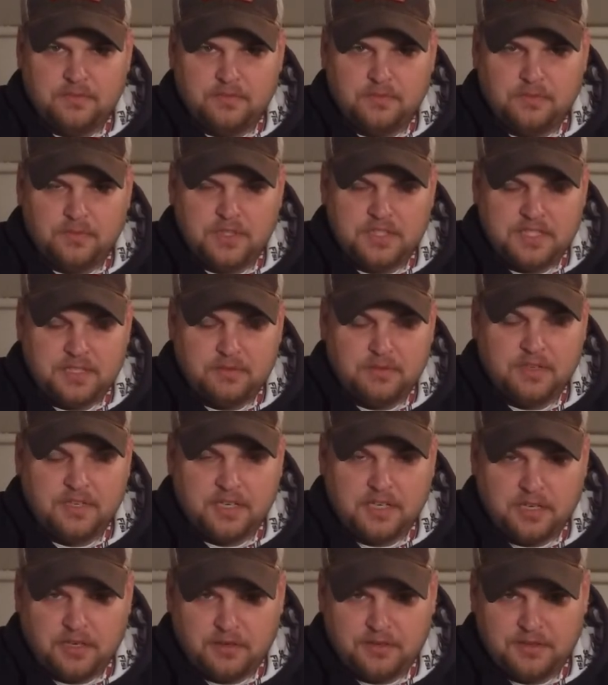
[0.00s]
wished I
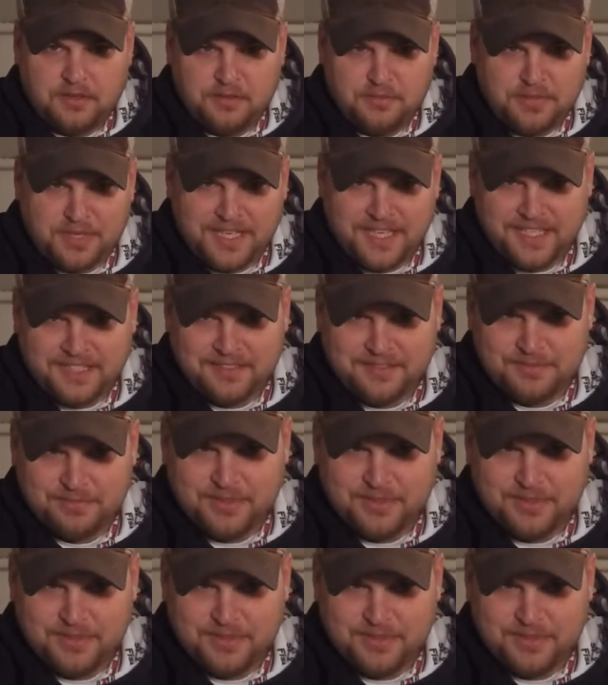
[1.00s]
wouldn't have caught during practice,